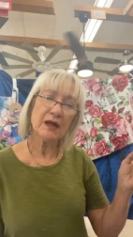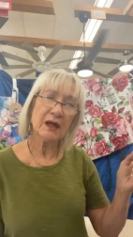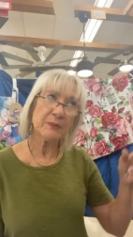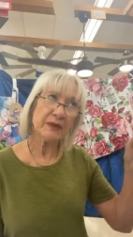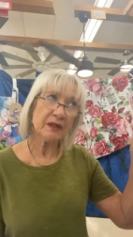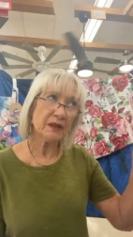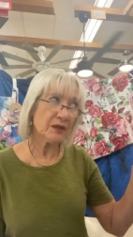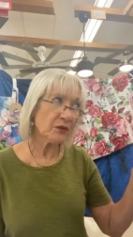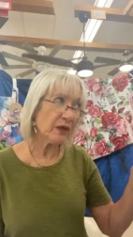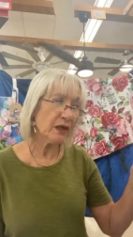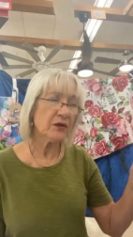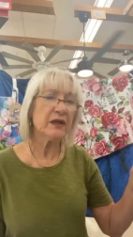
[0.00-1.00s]
up in
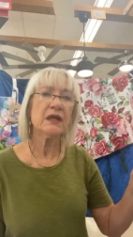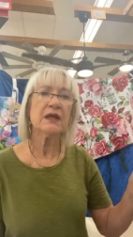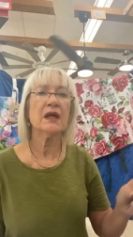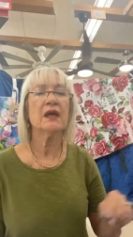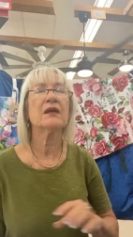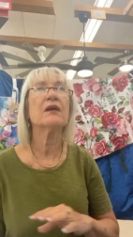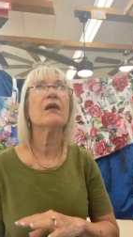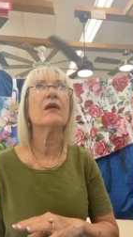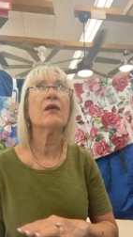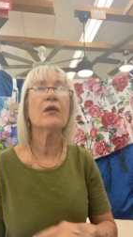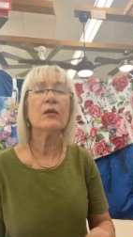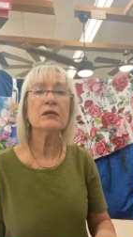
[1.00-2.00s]
another area, it had
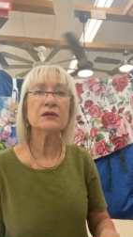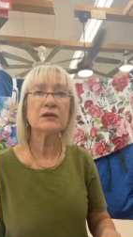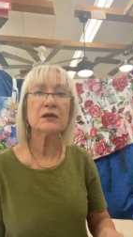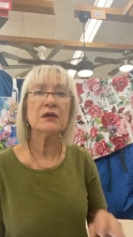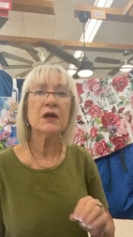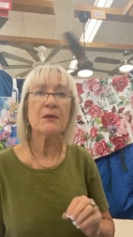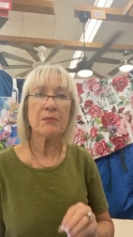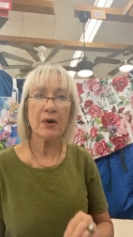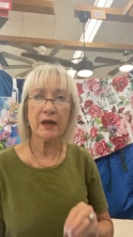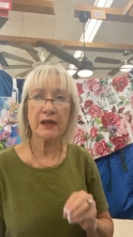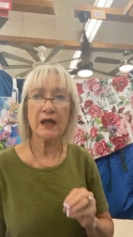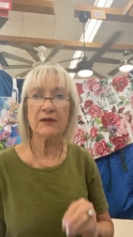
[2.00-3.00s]
older
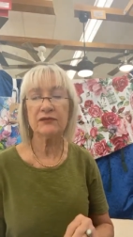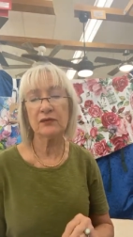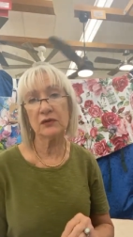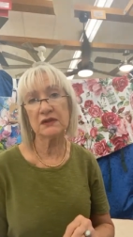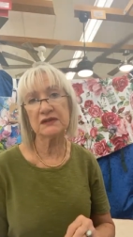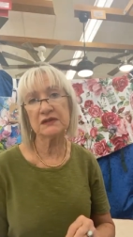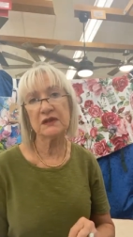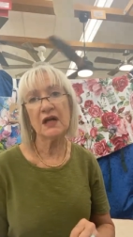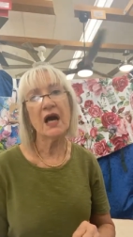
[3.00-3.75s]
parquet floors.